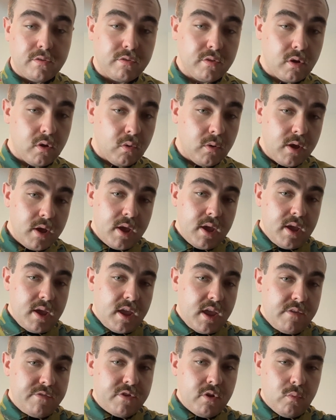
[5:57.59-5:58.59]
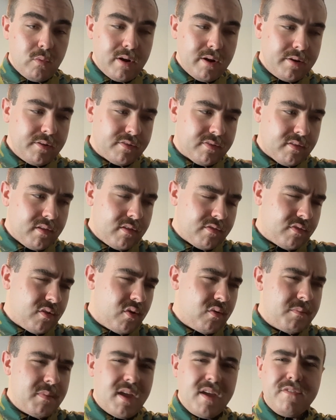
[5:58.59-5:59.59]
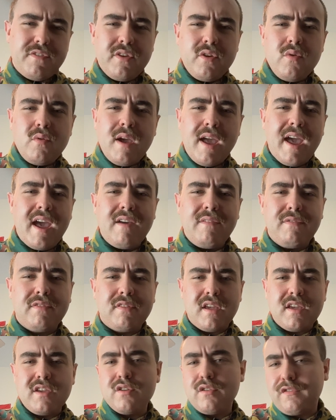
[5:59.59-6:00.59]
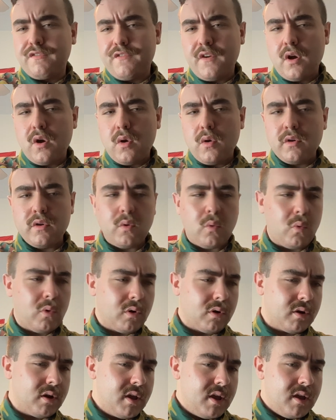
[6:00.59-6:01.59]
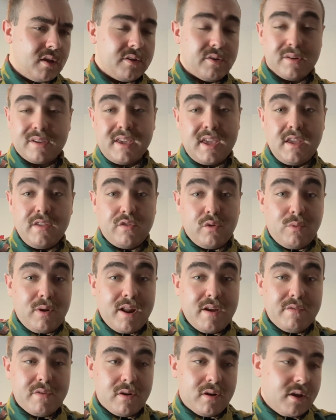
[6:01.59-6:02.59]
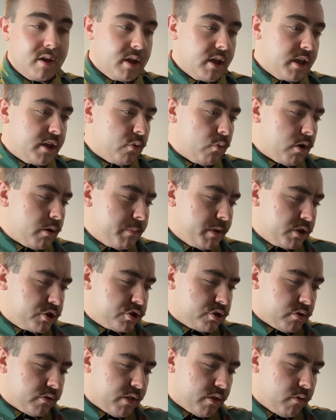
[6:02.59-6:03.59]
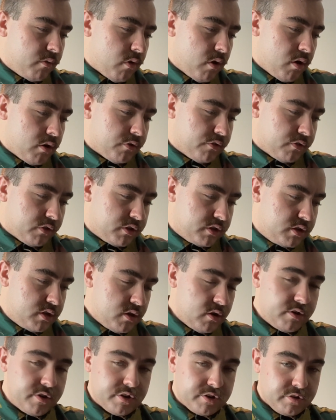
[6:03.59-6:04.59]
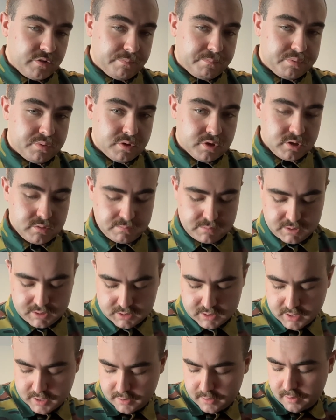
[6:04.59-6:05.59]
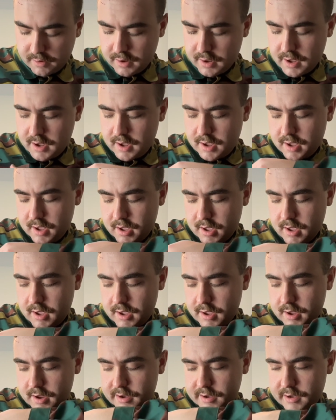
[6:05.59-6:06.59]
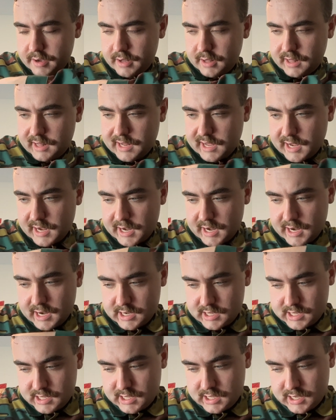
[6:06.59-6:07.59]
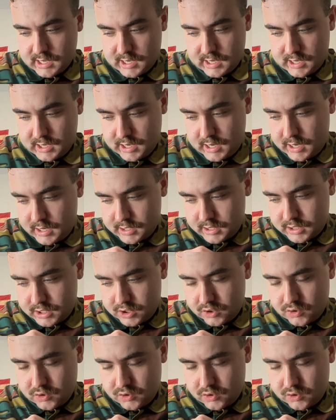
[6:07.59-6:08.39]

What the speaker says: So if you have, your phone or your keys or whatever, and you want to make sure they are secure, you can just put them in there, and like that,